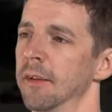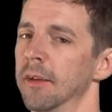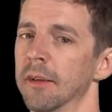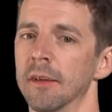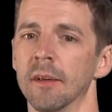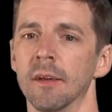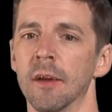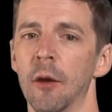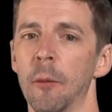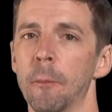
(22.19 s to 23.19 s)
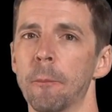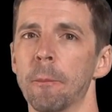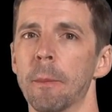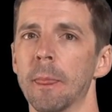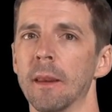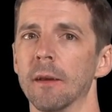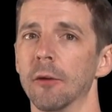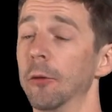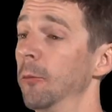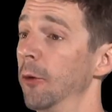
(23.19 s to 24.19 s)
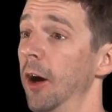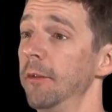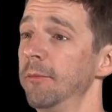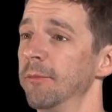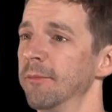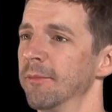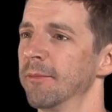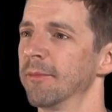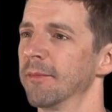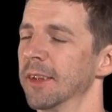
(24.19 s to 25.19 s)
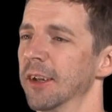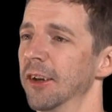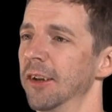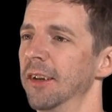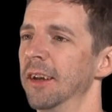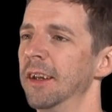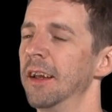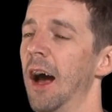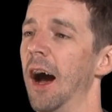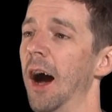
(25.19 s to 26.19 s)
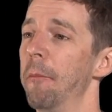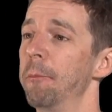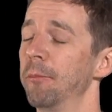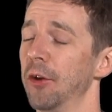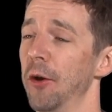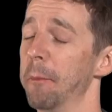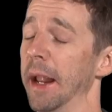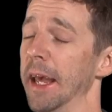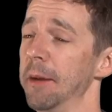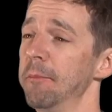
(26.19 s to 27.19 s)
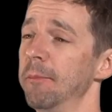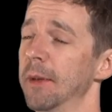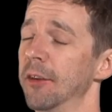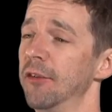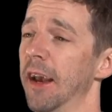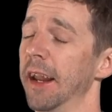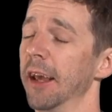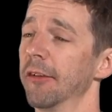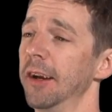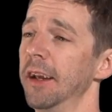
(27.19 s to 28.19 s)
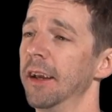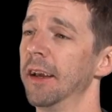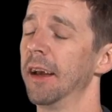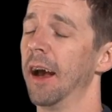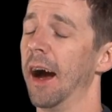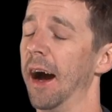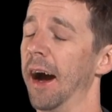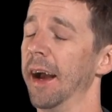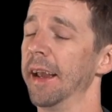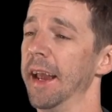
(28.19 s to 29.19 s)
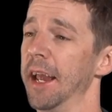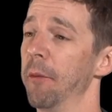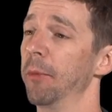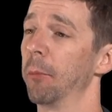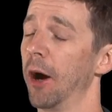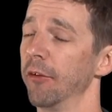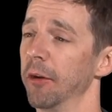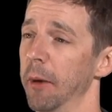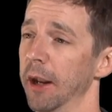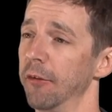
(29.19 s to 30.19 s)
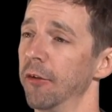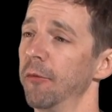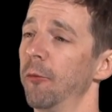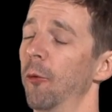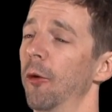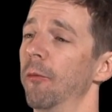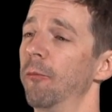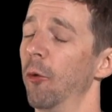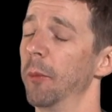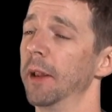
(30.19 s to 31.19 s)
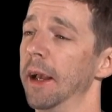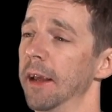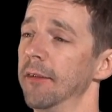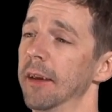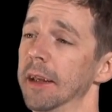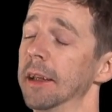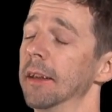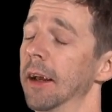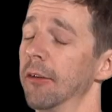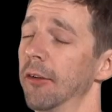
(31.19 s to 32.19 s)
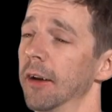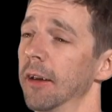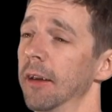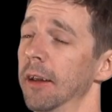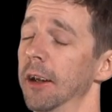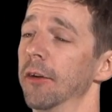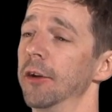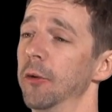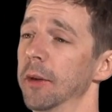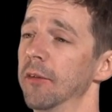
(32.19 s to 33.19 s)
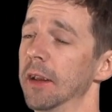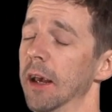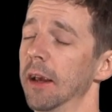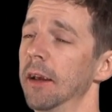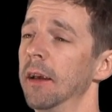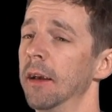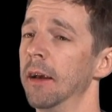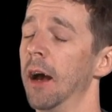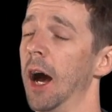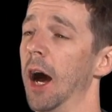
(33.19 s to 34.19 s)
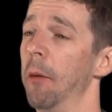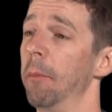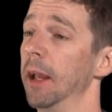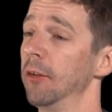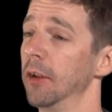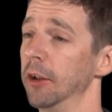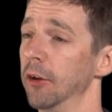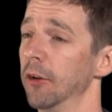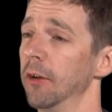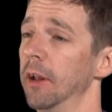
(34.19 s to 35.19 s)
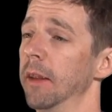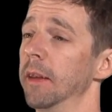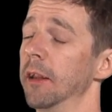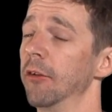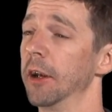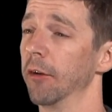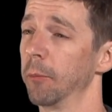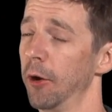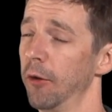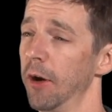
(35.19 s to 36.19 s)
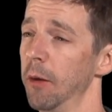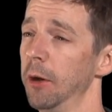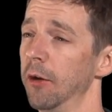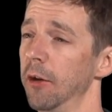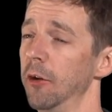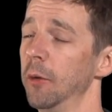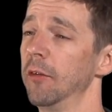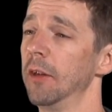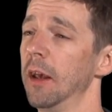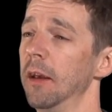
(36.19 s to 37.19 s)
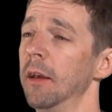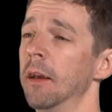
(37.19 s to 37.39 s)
um, cool. We're on. Yep. Good. Uh, so my name is mm-hmm. Chad Eckery. I am the project manager for Formula SAE Electric here at UNCA. I'm a senior in the engineering program here at UNCA.